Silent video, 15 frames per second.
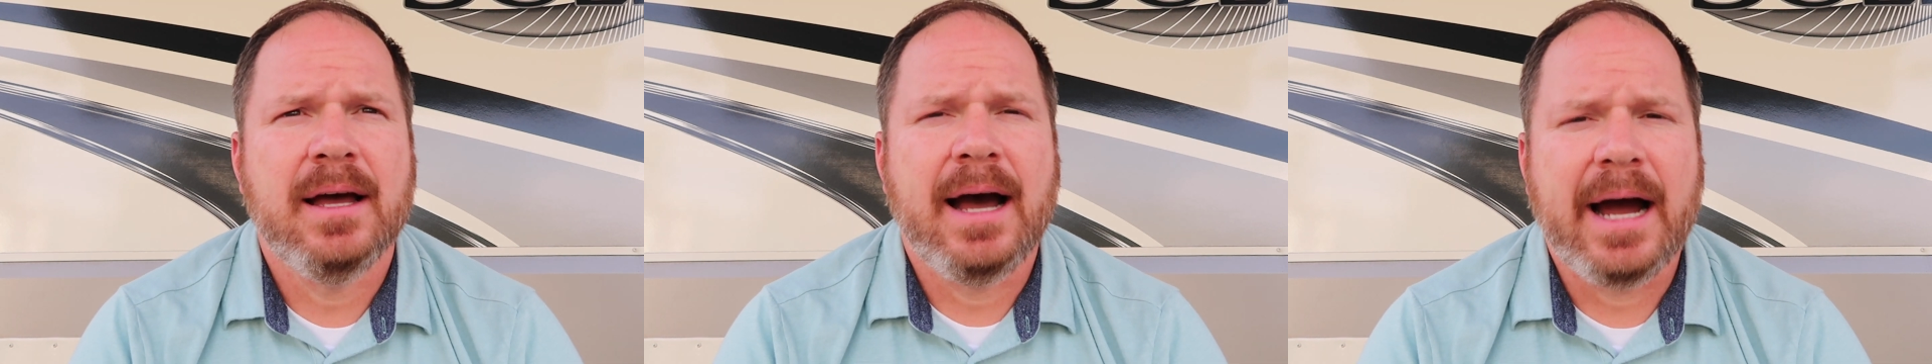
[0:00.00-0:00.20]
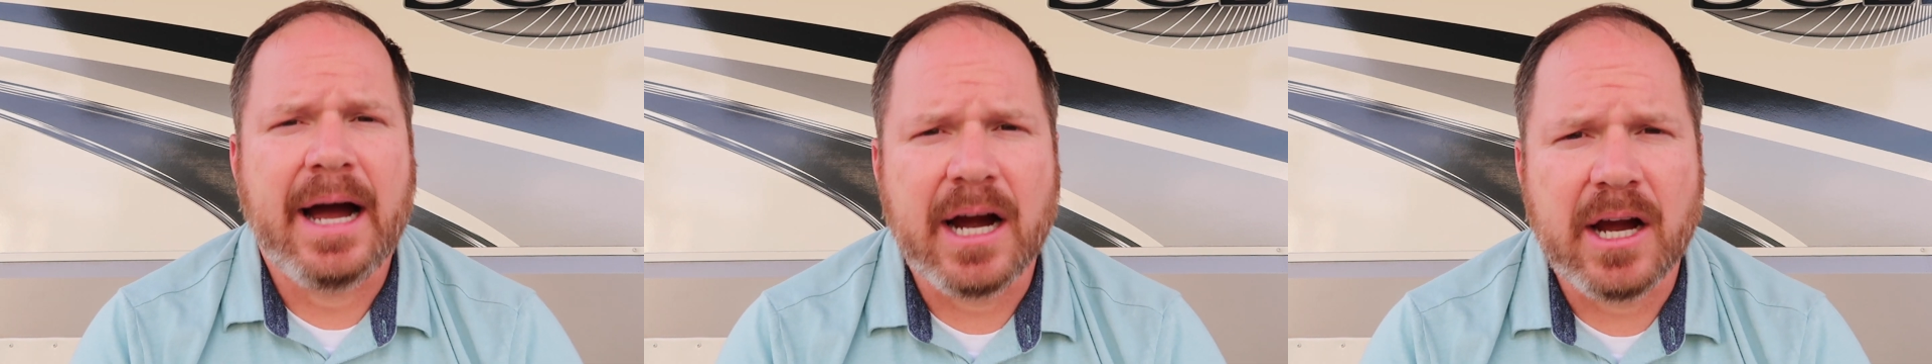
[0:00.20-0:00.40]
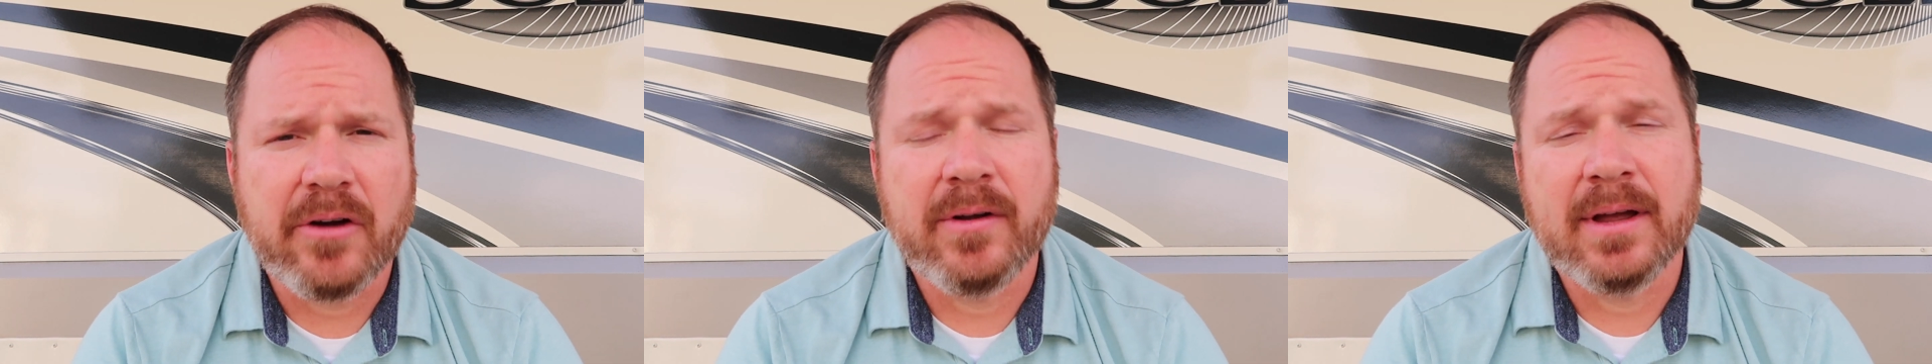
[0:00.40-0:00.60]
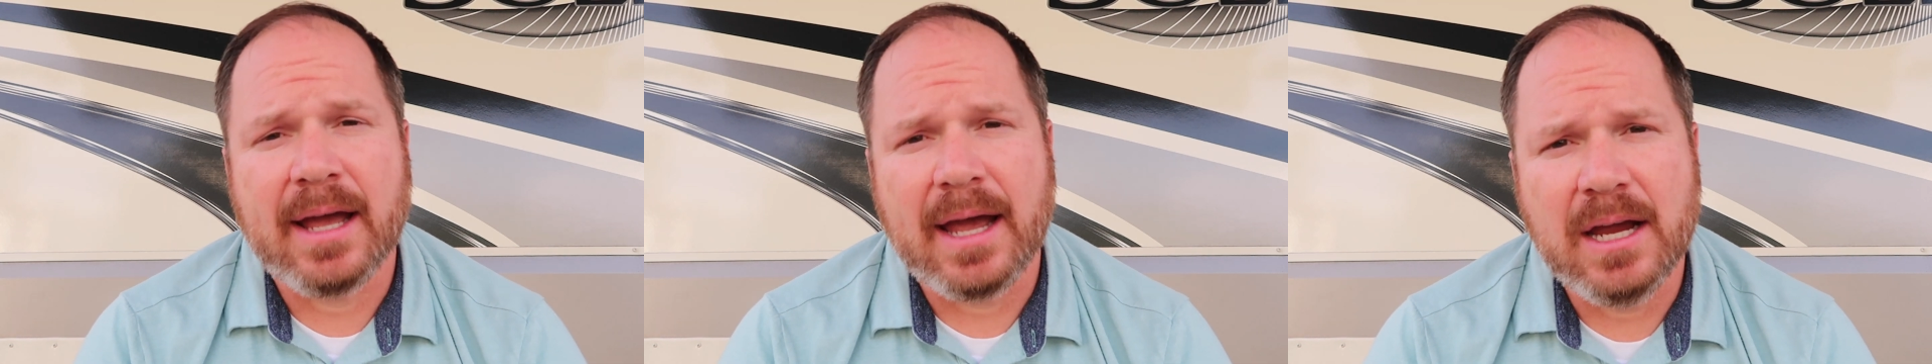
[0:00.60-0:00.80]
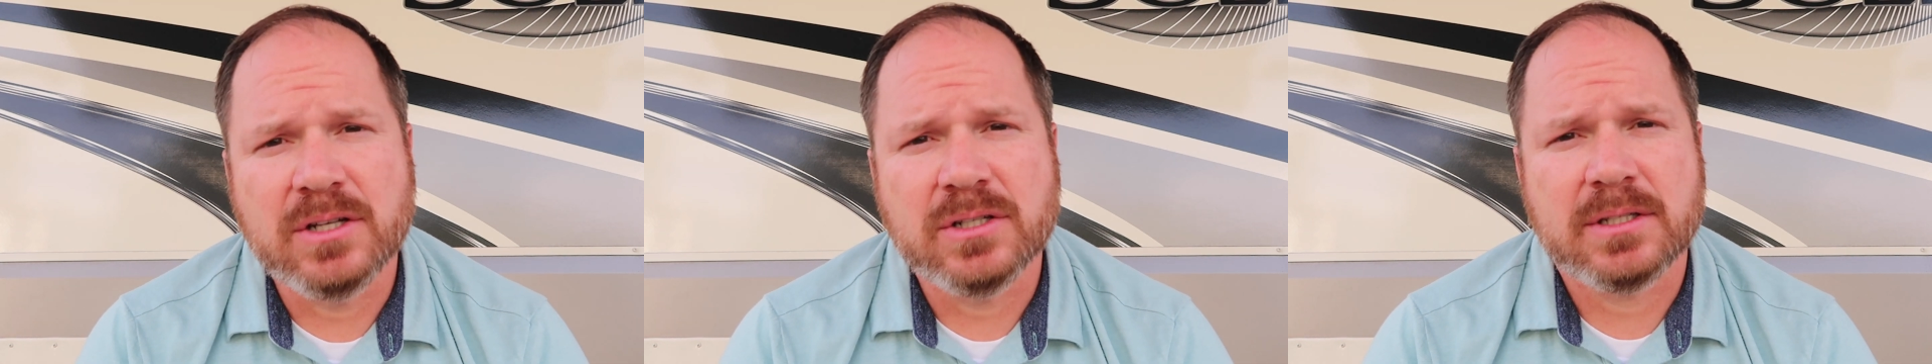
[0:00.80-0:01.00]
hiring
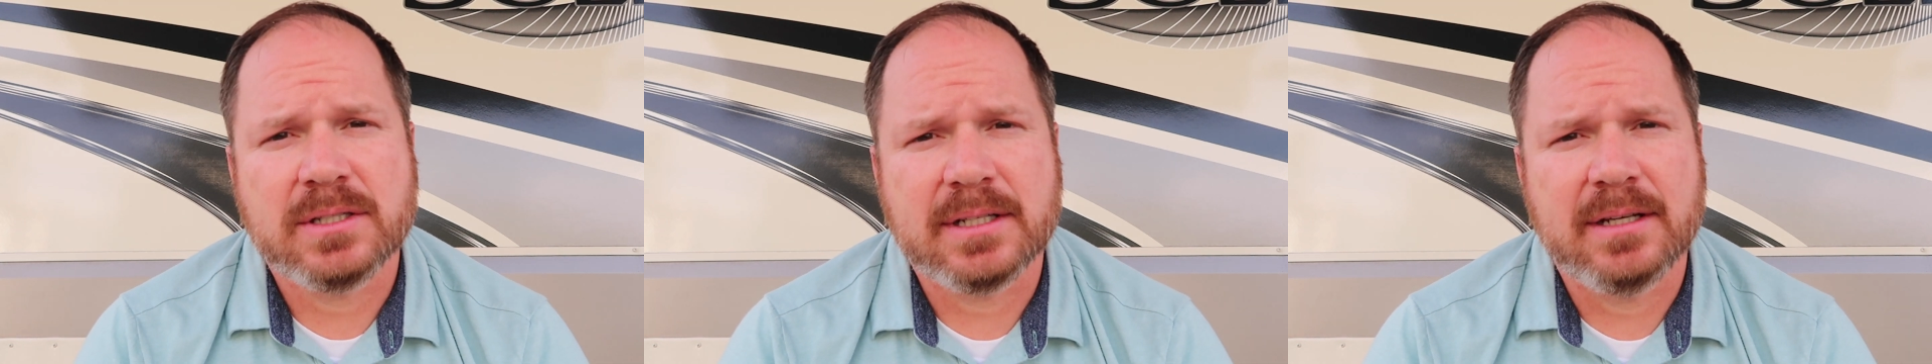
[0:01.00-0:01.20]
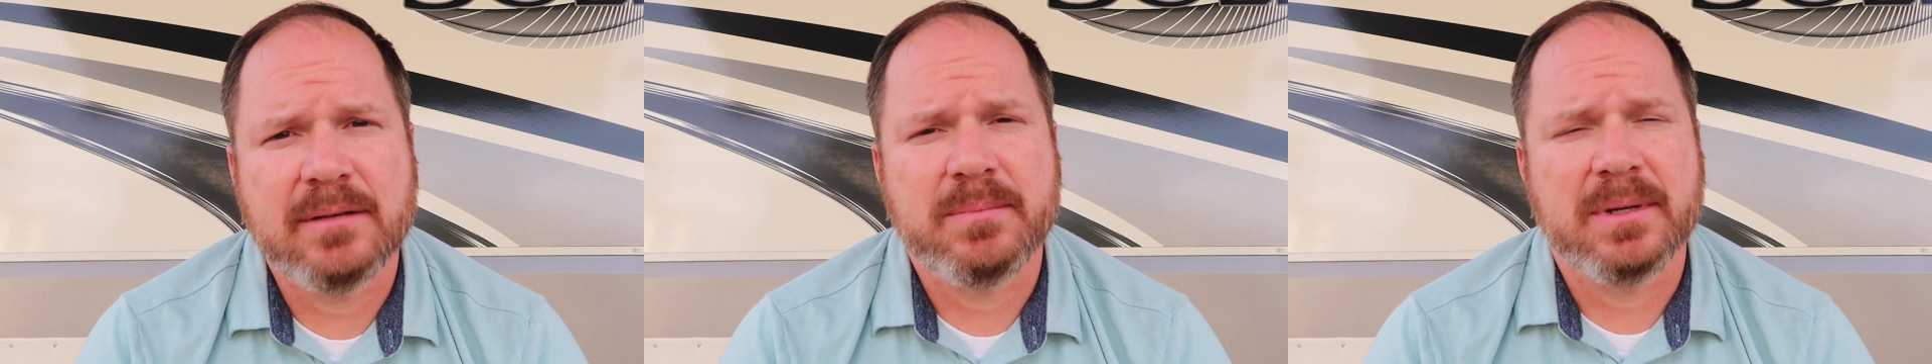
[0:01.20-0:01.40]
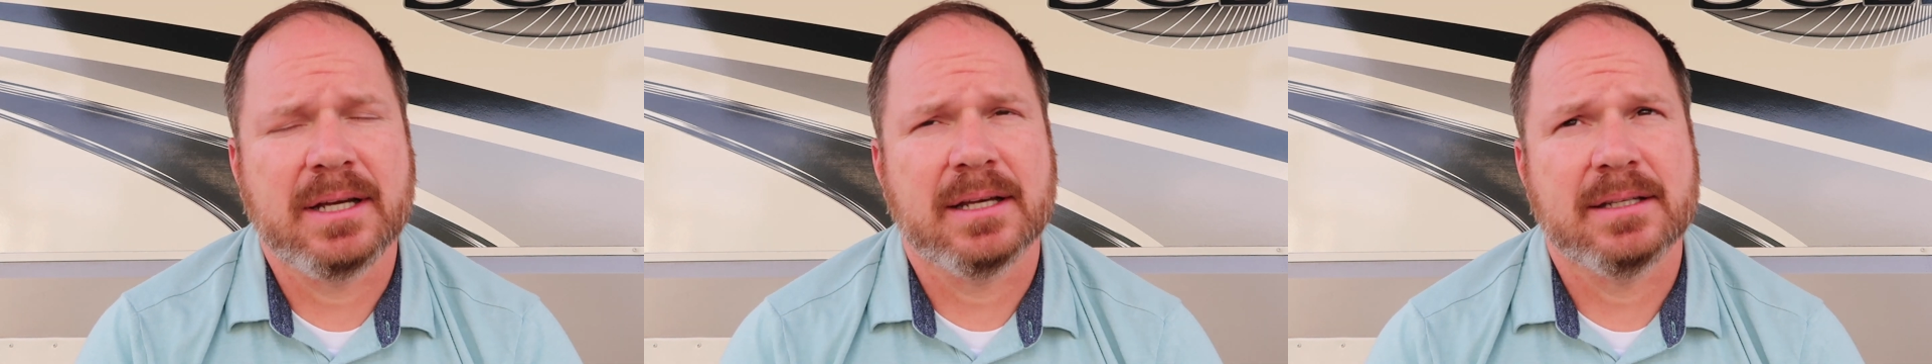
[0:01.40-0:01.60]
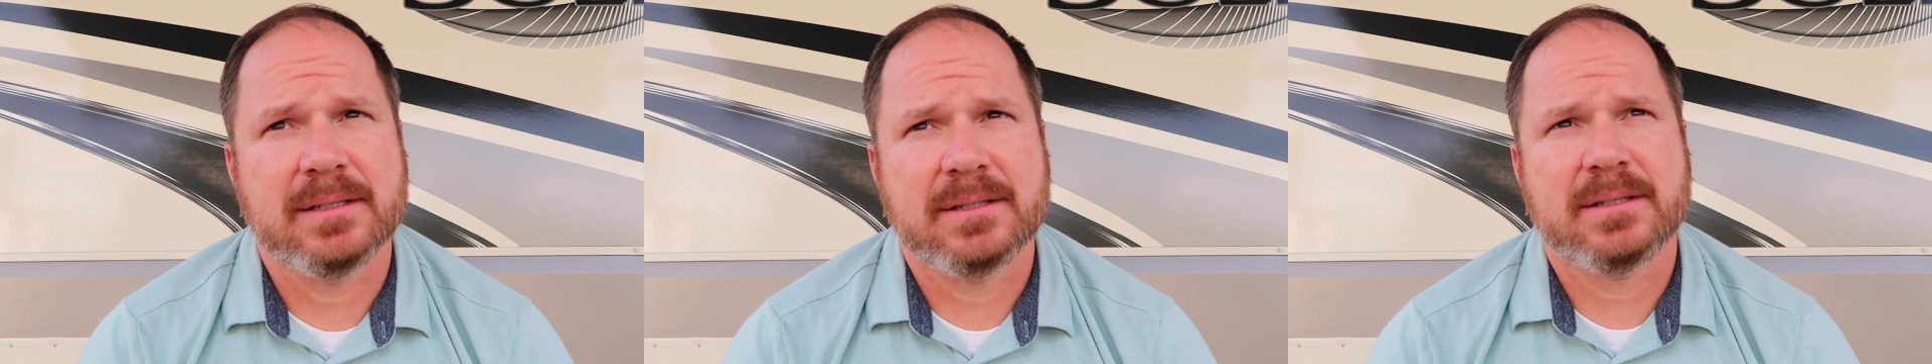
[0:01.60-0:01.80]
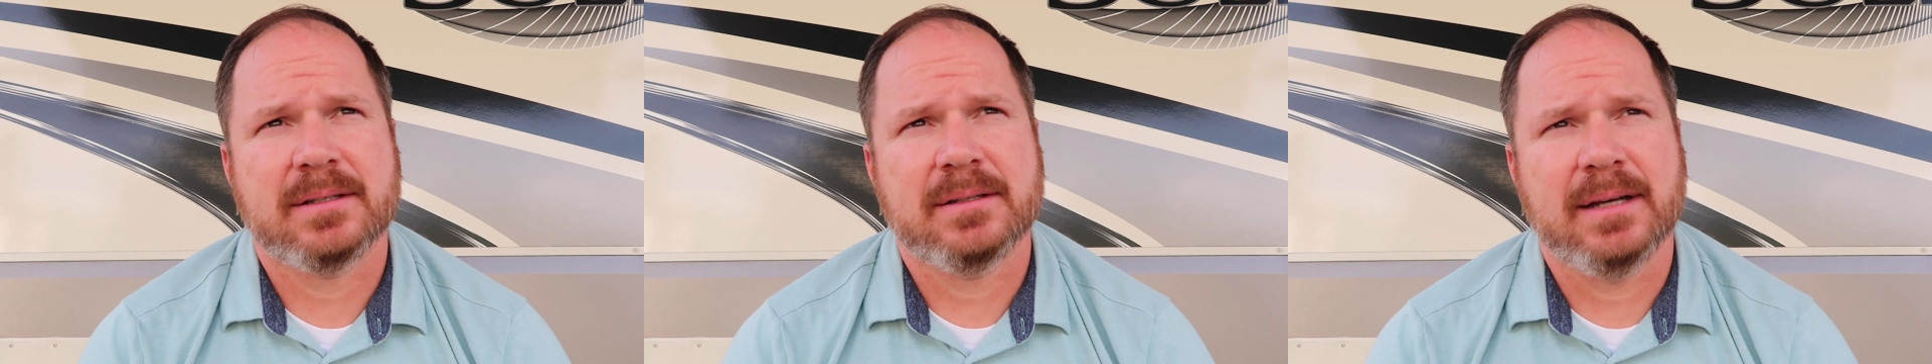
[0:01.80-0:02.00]
agency,
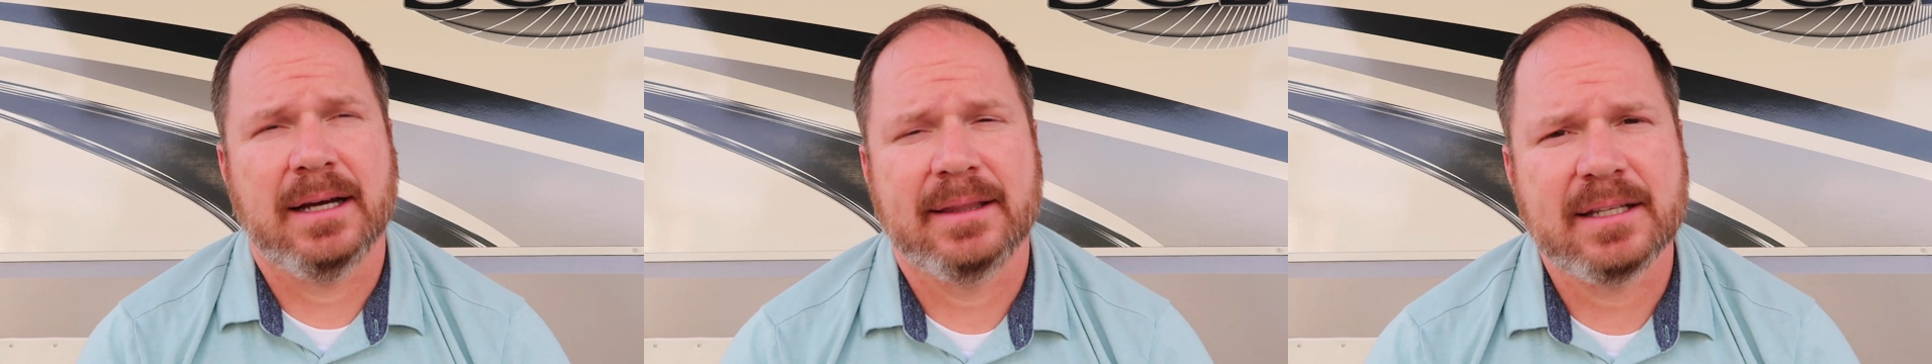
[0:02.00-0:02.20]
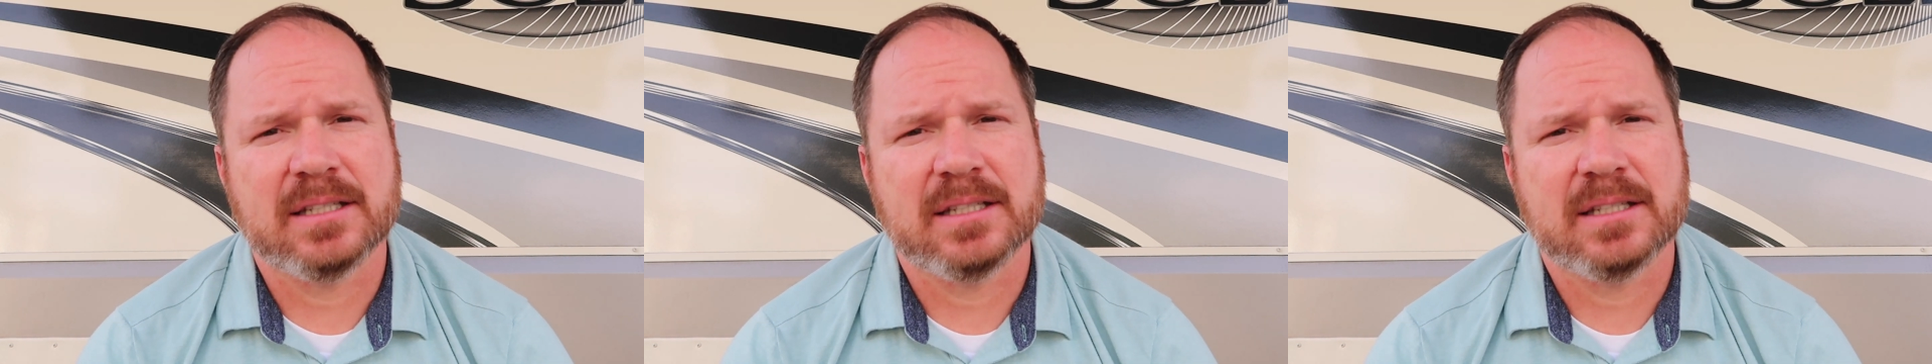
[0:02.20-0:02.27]
because at